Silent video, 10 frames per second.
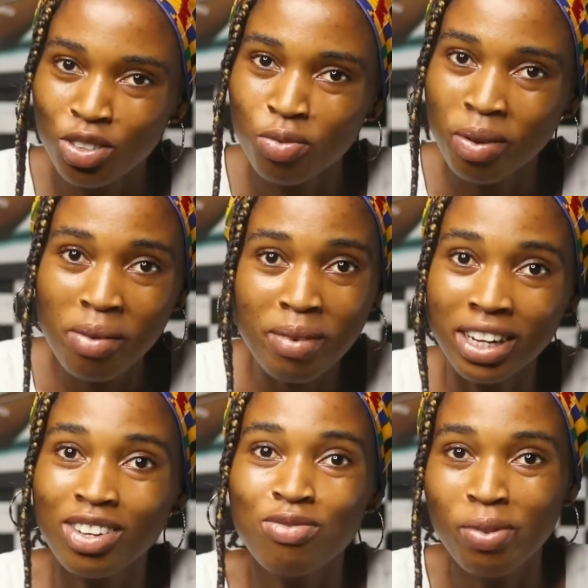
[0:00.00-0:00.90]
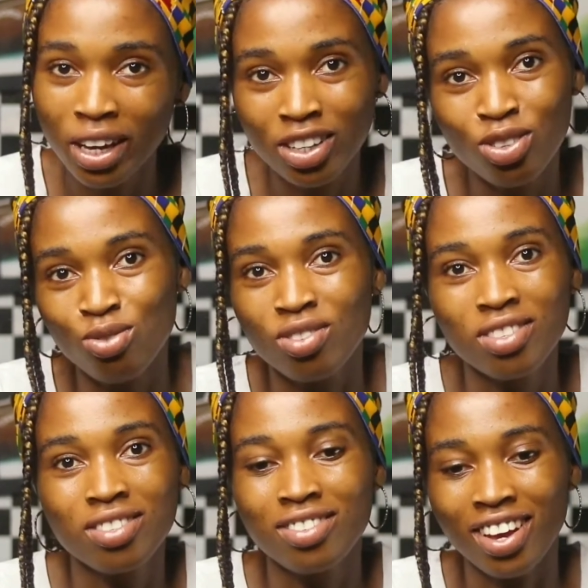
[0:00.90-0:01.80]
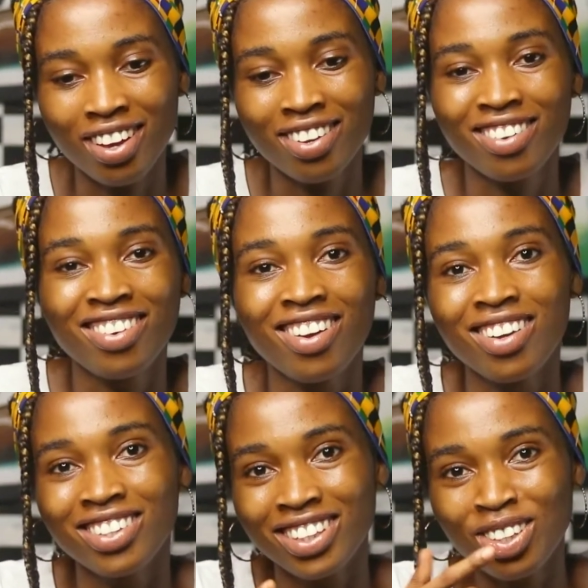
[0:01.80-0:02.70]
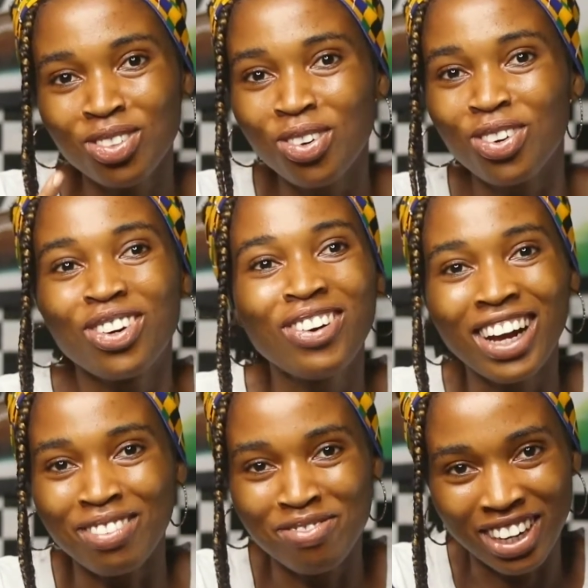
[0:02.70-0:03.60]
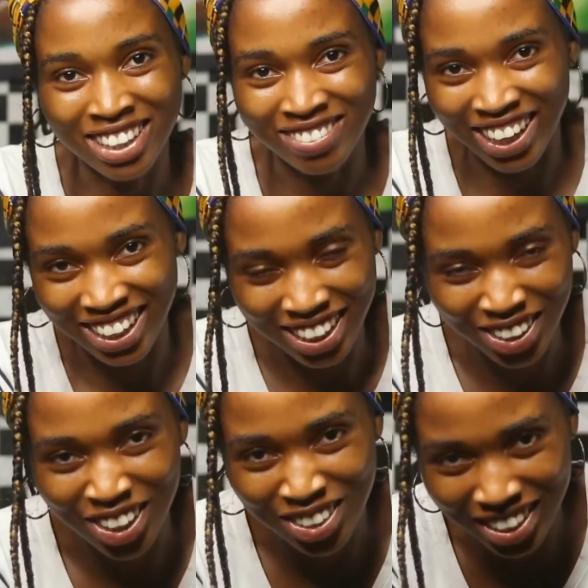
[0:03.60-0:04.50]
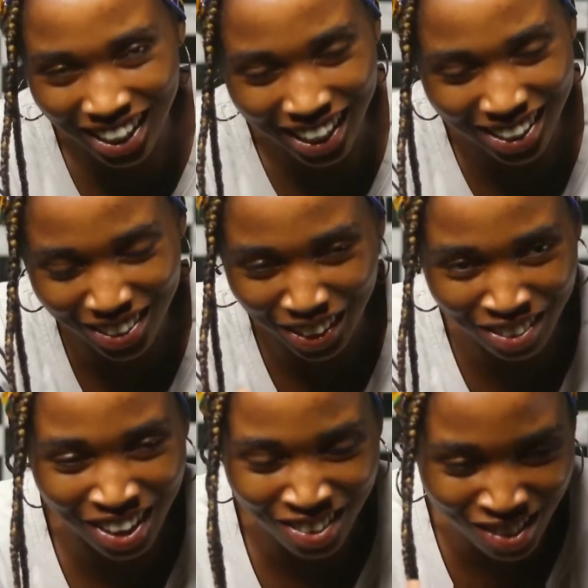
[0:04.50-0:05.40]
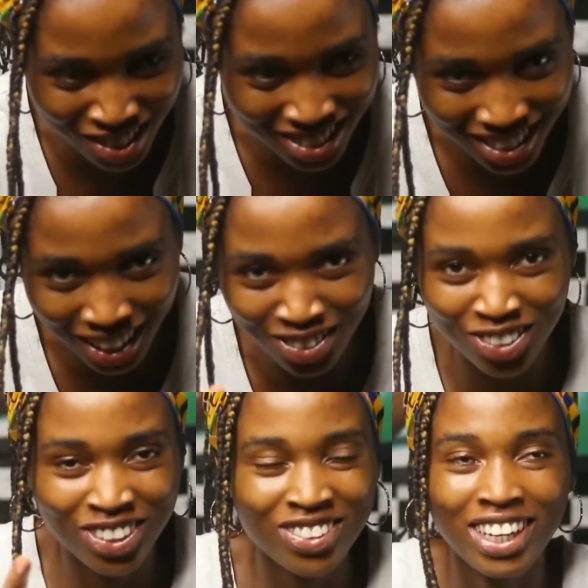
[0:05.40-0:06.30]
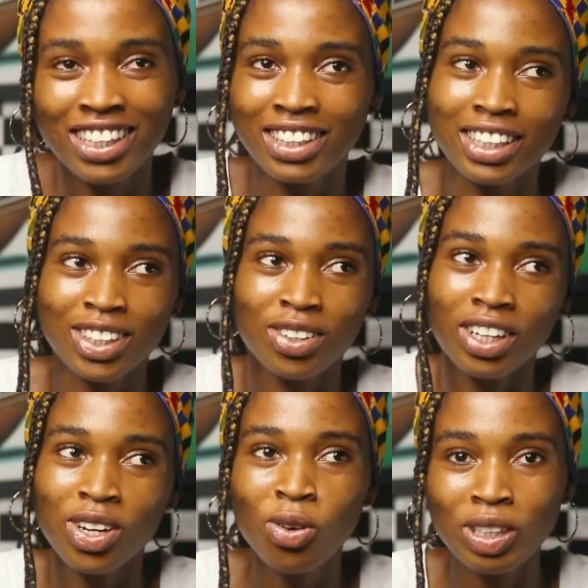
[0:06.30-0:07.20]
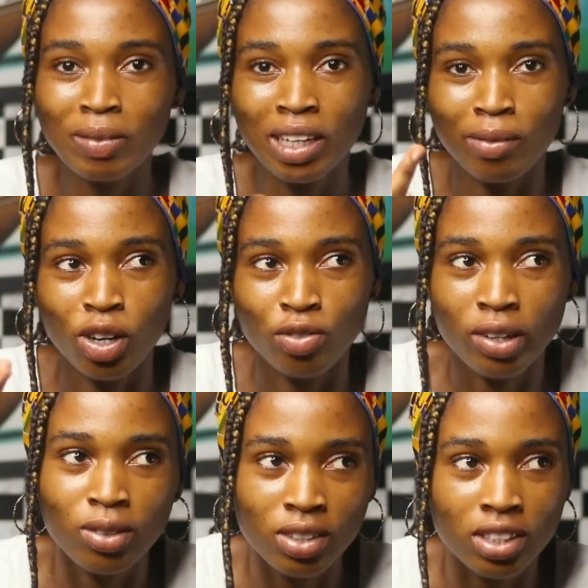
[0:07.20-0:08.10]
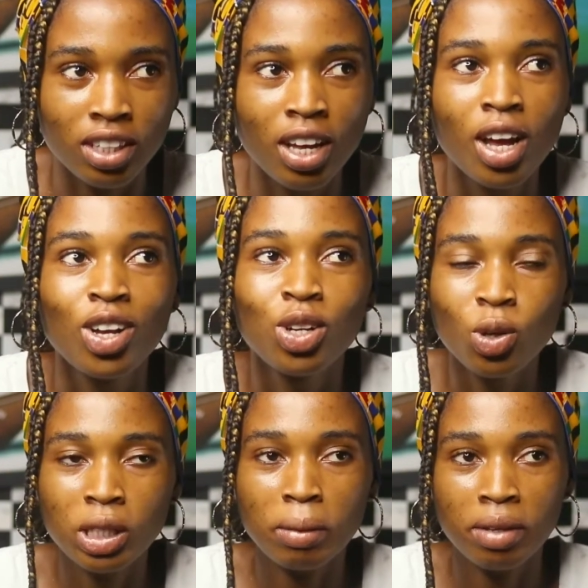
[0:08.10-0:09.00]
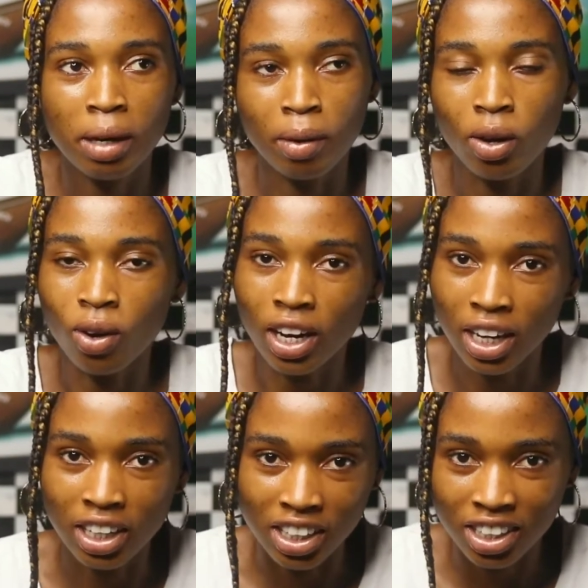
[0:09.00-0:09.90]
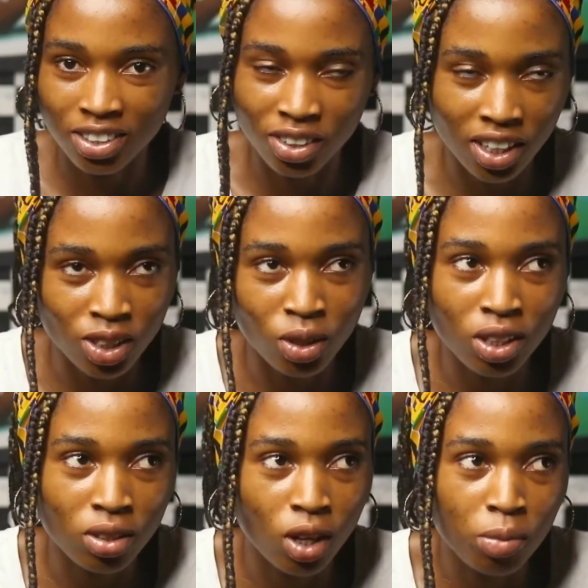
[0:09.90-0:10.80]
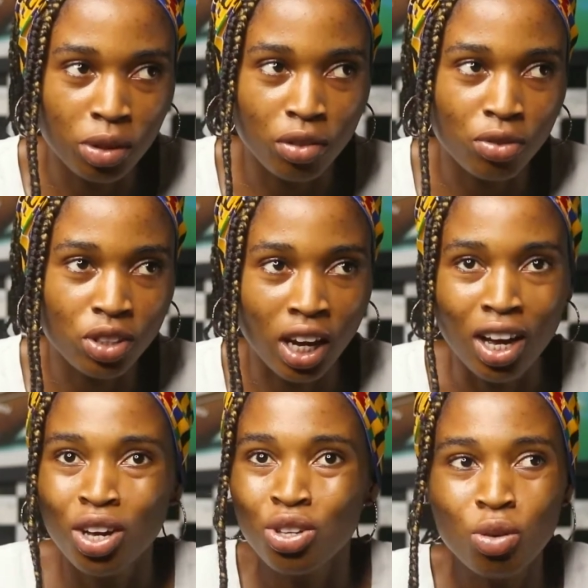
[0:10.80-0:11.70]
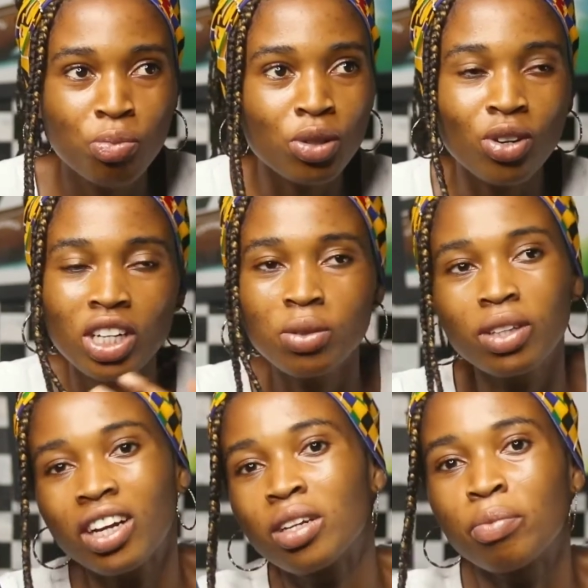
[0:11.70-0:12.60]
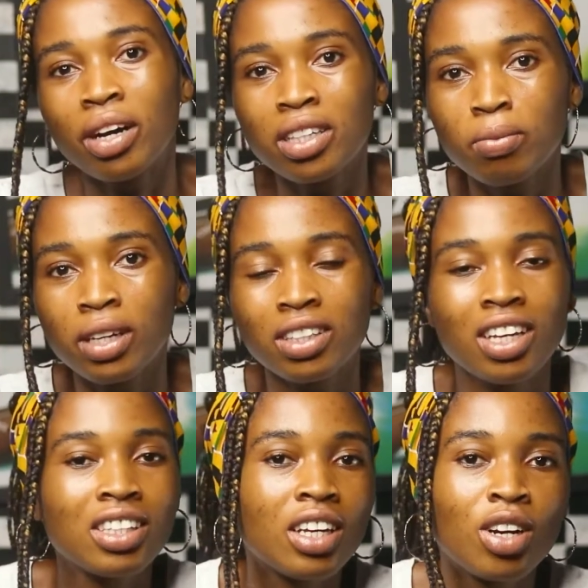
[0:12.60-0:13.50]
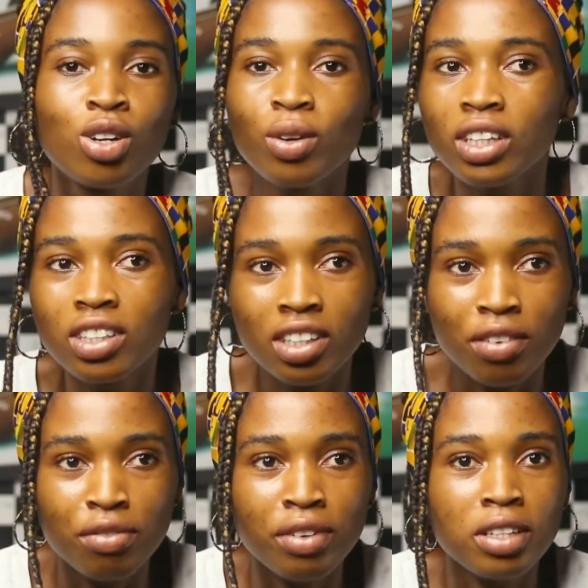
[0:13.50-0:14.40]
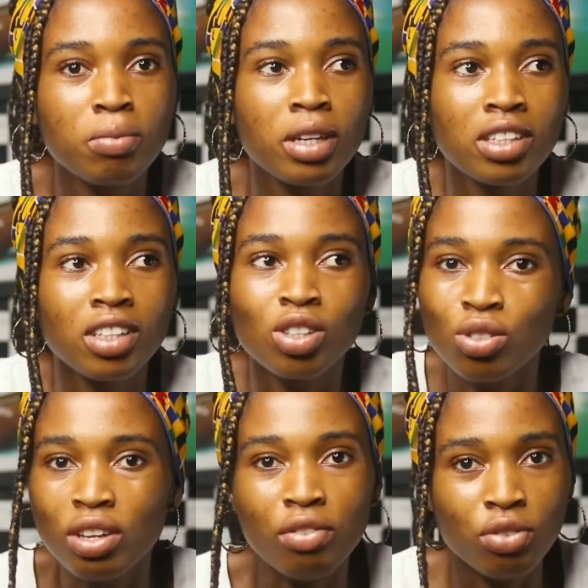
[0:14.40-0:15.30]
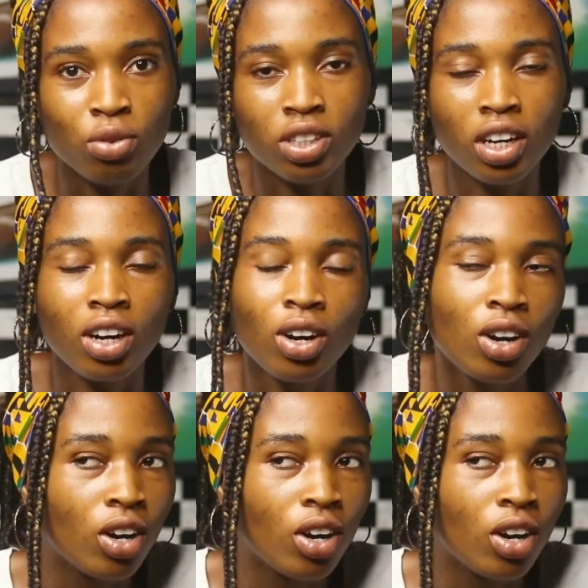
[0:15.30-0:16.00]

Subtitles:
you paid money, you paid dues, eh? Just go and pass by there so they see that you are not a ghost here. You also exist, okay? Know something about your faculty, know something about your college. Okay, it's going to help in the future. You build connections with other departments. It's a great investment into the future.